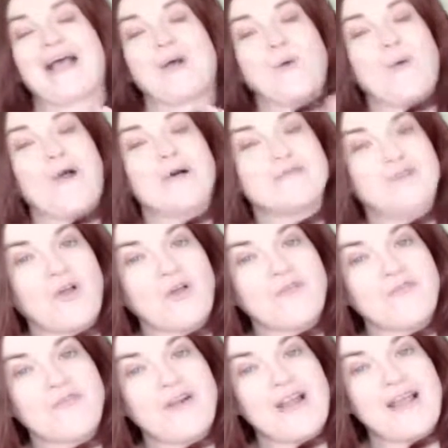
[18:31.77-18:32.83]
Well done
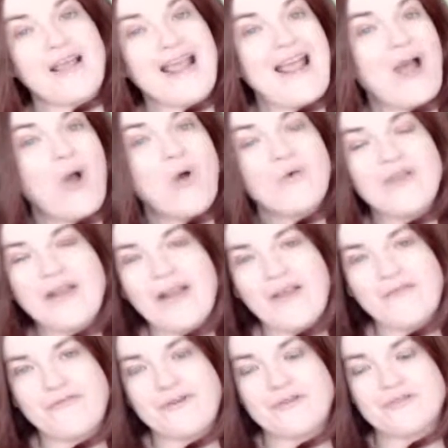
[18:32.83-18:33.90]
for it. All your
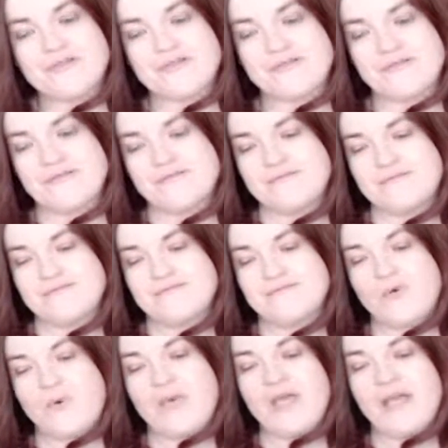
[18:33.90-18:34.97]
efforts.
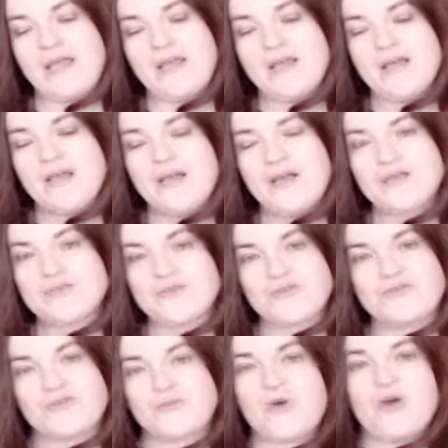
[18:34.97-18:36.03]
Okay, so
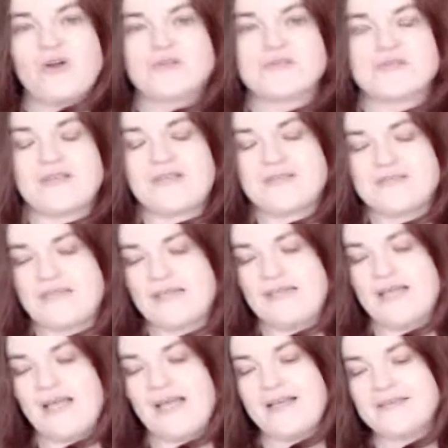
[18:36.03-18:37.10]
tomorrow's lesson
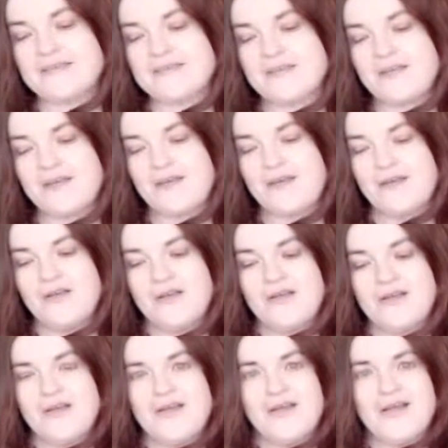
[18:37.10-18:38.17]
is
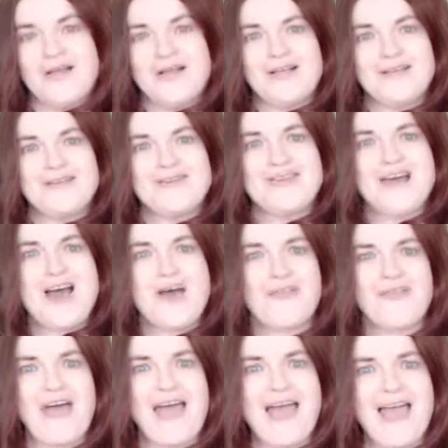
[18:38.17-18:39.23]

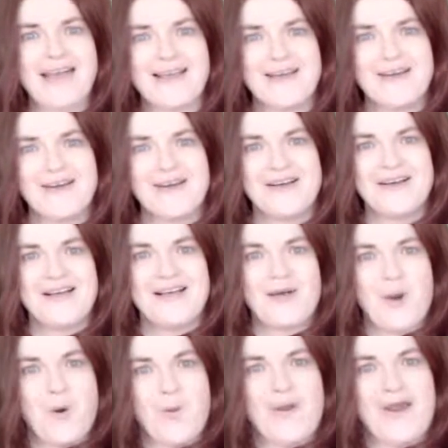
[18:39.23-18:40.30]
nothing!
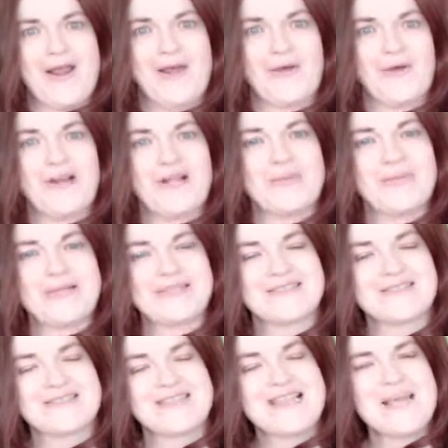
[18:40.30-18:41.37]
We're going to be
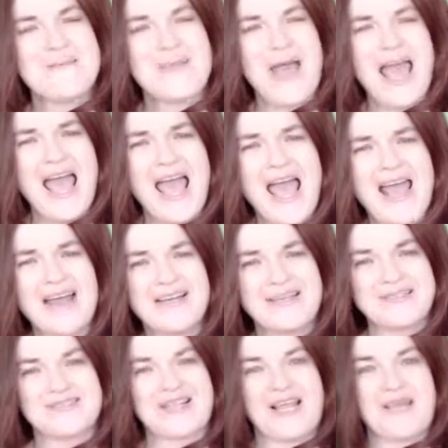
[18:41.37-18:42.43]
sleeping
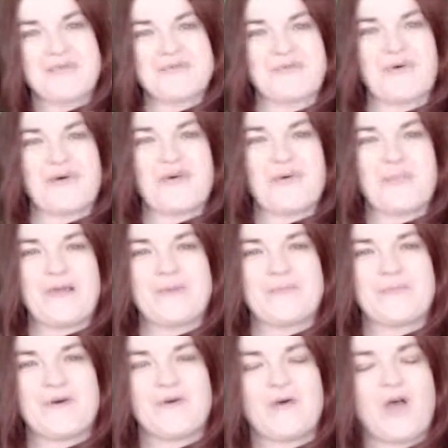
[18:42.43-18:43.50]
this time tomorrow,
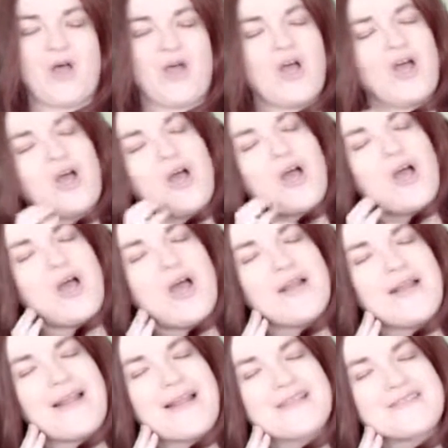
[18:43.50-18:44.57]
people. Ah,
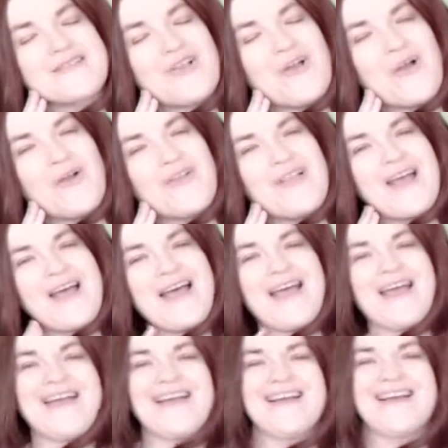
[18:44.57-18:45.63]
nice long
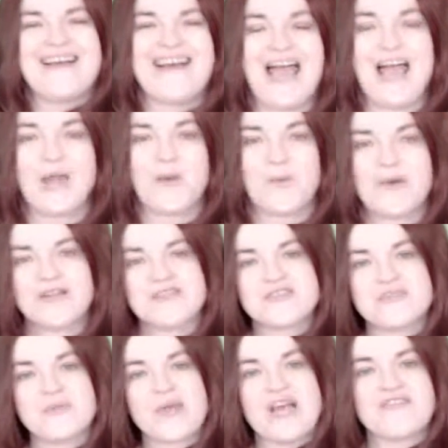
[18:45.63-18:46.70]
lie. I wish
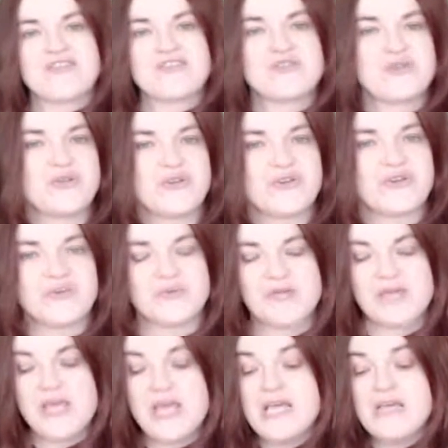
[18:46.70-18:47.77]
we have a 2-year-old.
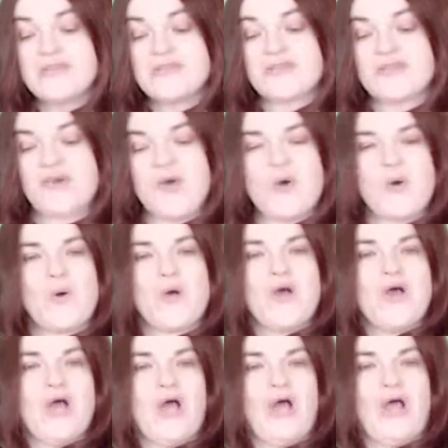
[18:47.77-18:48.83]
So,
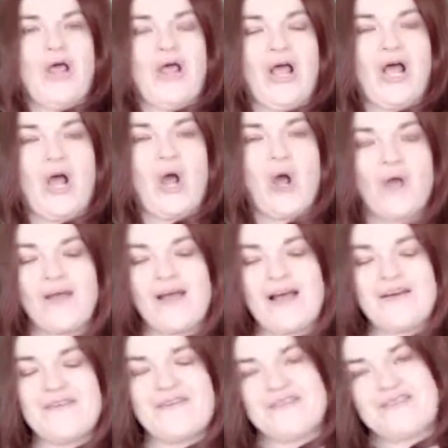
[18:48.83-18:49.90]
all I
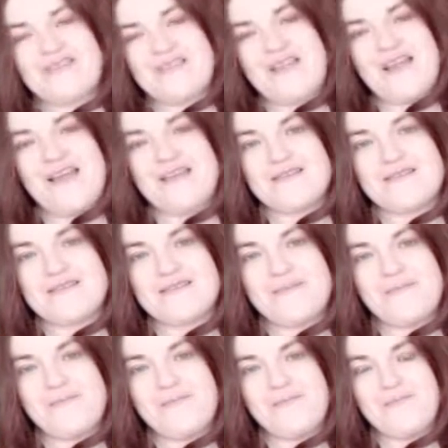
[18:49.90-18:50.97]
have to say is,
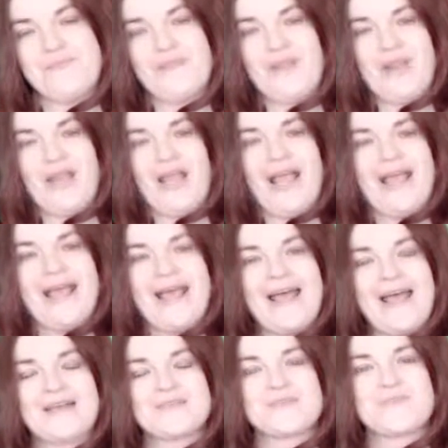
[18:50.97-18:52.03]
it
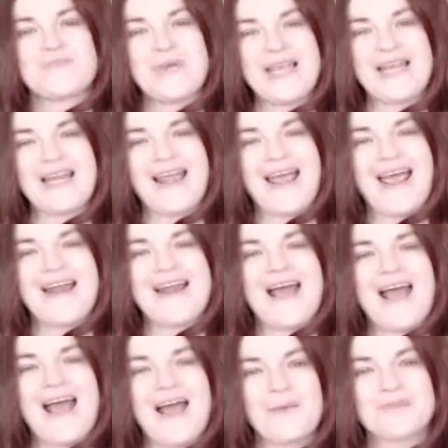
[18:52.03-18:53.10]
has been an
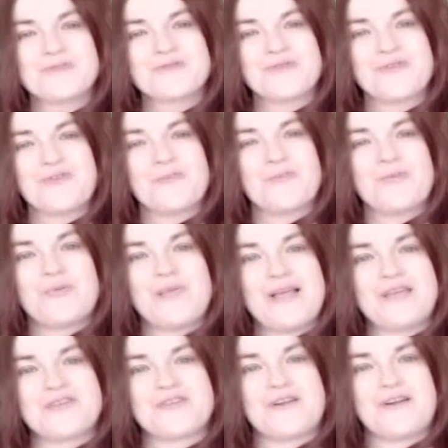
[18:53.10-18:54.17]
absolute
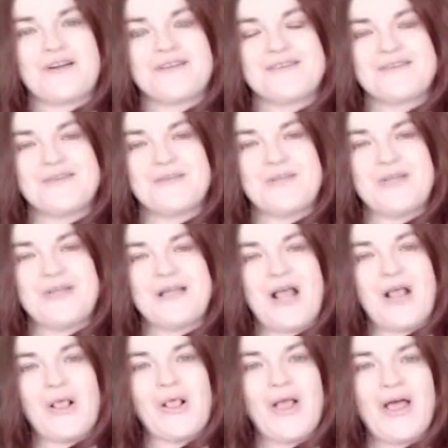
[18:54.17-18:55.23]
pleasure to be
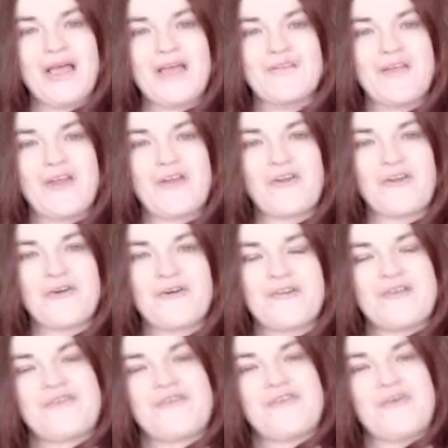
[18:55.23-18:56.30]
live in your
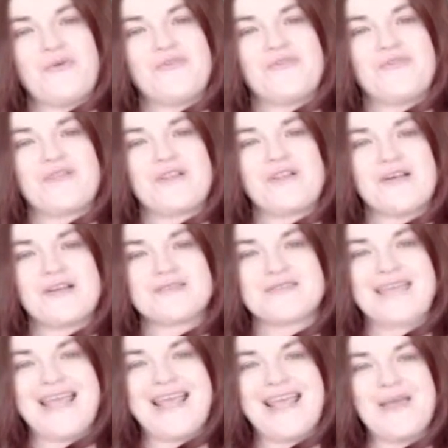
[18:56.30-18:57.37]
living room for the last
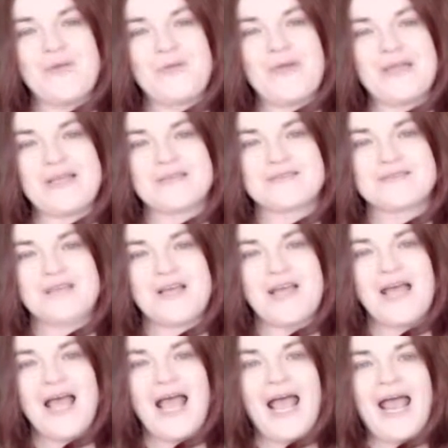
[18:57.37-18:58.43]
8 weeks.
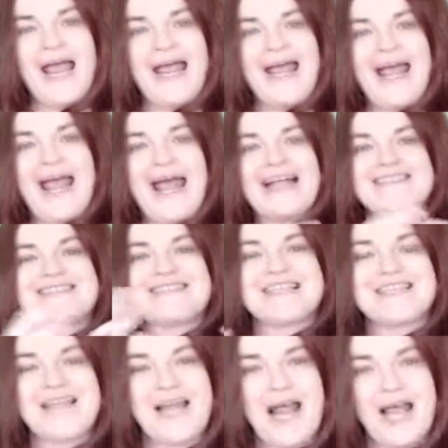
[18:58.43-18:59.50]
I
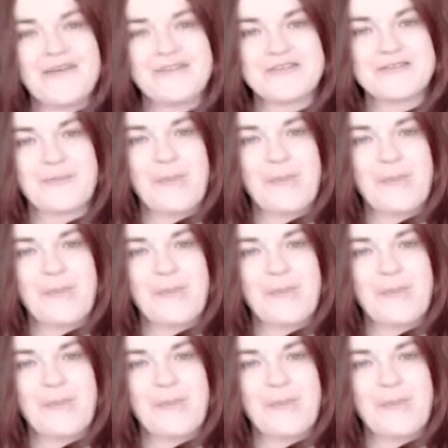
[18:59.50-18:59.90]
didn't have as